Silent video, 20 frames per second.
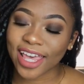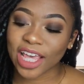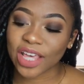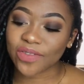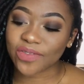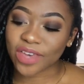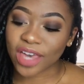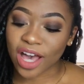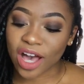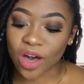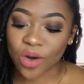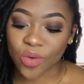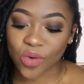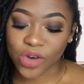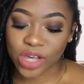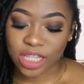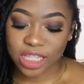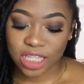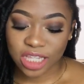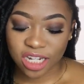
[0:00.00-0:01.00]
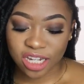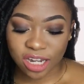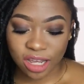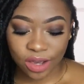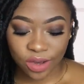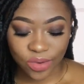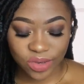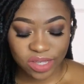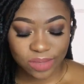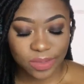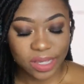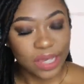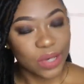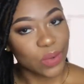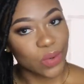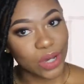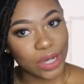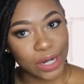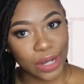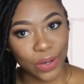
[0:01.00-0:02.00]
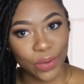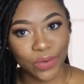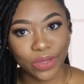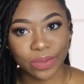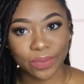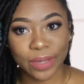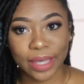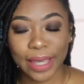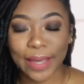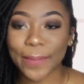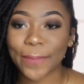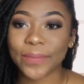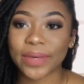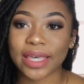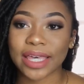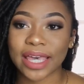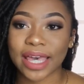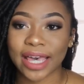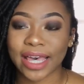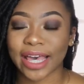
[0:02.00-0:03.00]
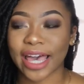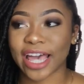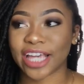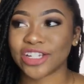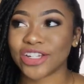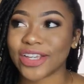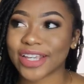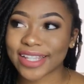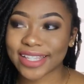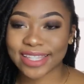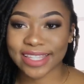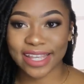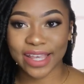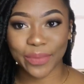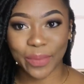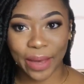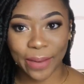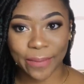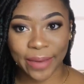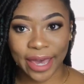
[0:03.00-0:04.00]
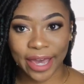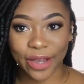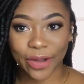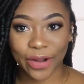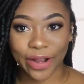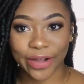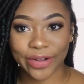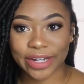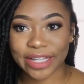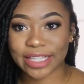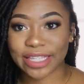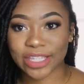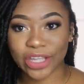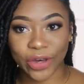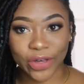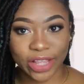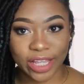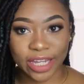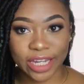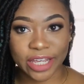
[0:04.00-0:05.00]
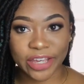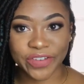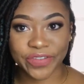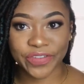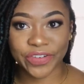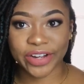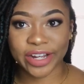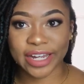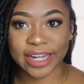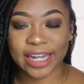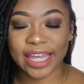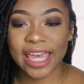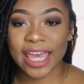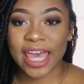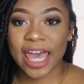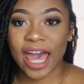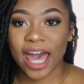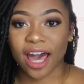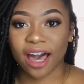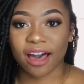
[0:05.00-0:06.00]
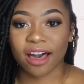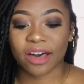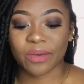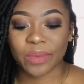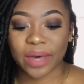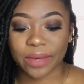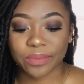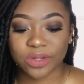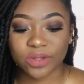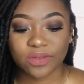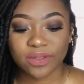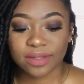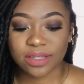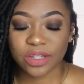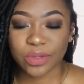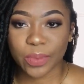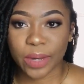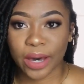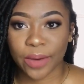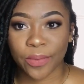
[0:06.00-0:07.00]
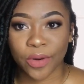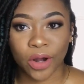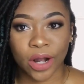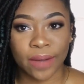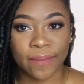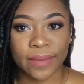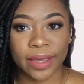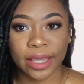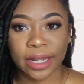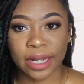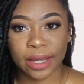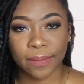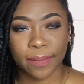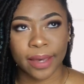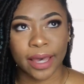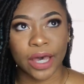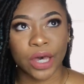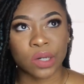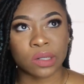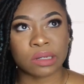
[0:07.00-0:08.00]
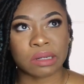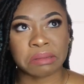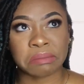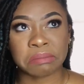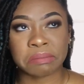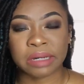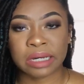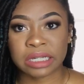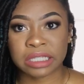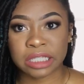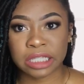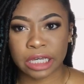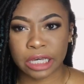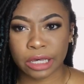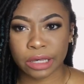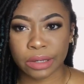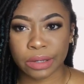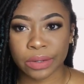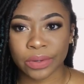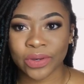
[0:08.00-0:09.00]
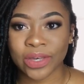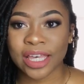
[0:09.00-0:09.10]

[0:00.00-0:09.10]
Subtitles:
if y'all want to know what's been going on with me. But yeah, as you can see, my background is totally different. I moved into my apartment about a month ago,